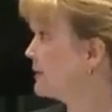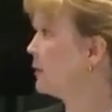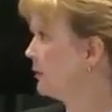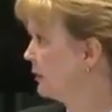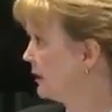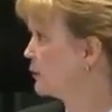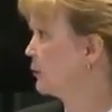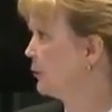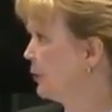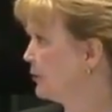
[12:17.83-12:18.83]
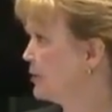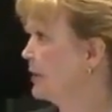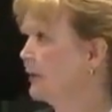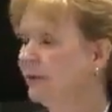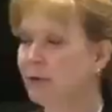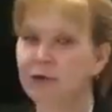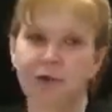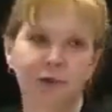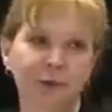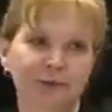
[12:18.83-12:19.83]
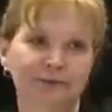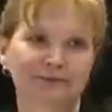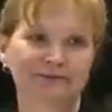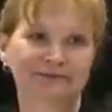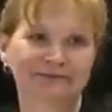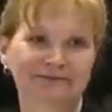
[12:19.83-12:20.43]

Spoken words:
of advanced solar electric propulsion in the future.